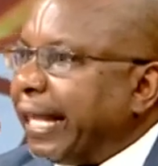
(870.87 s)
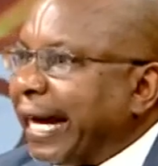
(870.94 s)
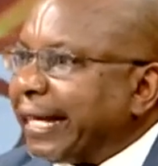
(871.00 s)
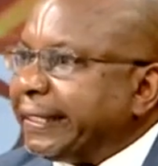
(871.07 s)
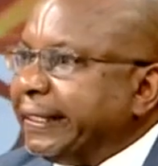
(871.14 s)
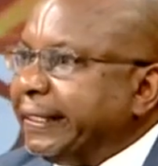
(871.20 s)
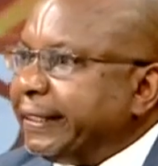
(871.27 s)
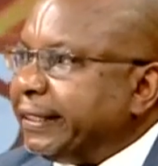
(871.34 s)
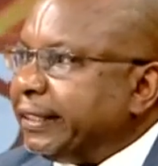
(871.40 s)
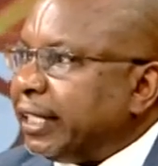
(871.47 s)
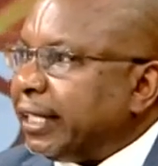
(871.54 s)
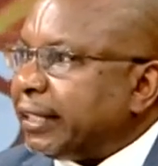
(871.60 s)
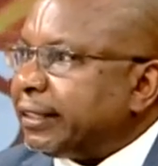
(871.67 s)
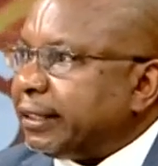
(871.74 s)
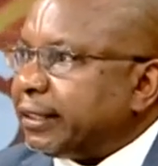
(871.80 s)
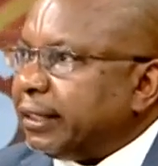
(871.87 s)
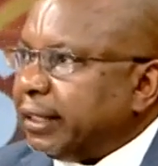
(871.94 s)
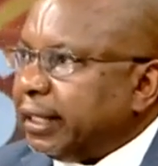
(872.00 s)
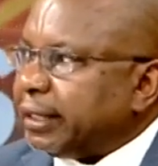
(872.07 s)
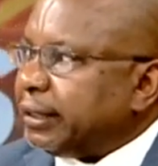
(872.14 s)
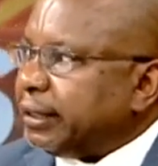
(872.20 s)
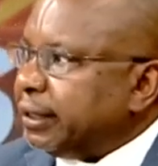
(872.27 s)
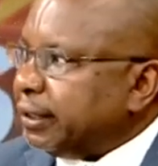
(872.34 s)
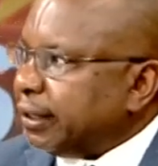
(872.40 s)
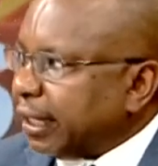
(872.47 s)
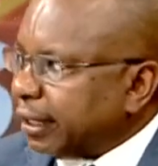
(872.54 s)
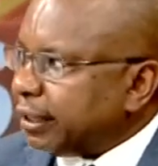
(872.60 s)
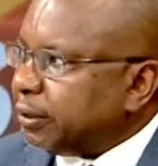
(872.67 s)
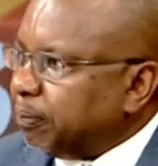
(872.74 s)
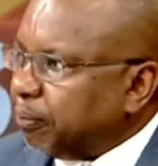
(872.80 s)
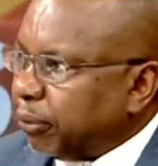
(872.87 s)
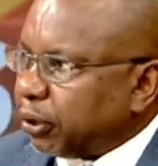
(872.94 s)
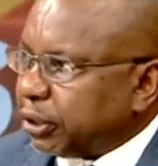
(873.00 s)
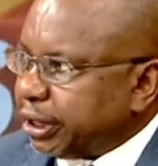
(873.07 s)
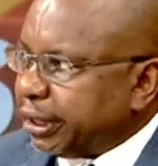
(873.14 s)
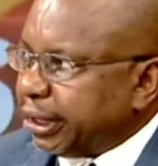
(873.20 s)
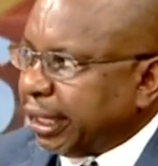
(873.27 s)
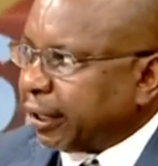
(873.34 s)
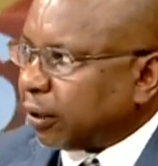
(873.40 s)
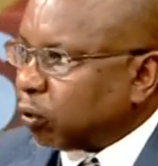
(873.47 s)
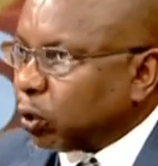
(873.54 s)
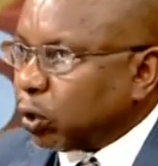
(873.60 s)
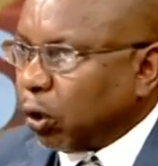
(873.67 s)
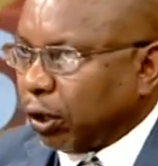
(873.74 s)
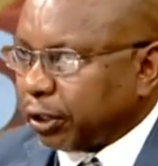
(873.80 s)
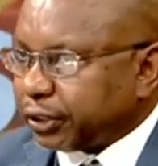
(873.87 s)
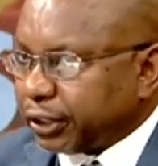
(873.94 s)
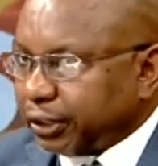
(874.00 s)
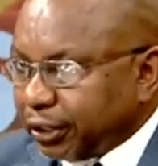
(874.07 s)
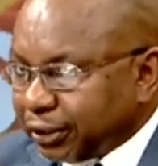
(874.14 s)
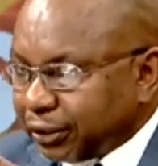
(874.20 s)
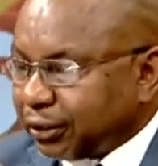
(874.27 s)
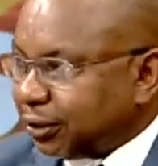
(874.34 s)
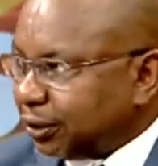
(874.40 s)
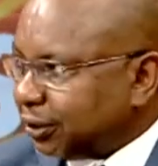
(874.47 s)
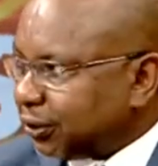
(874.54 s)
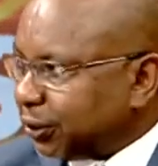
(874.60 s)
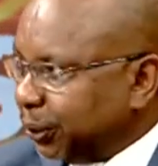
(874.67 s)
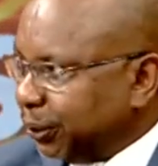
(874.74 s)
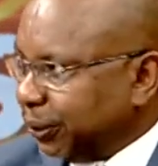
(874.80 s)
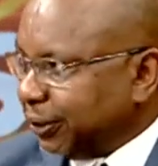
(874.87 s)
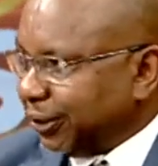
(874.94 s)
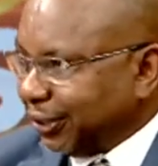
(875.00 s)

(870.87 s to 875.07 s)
That is just getting that body across to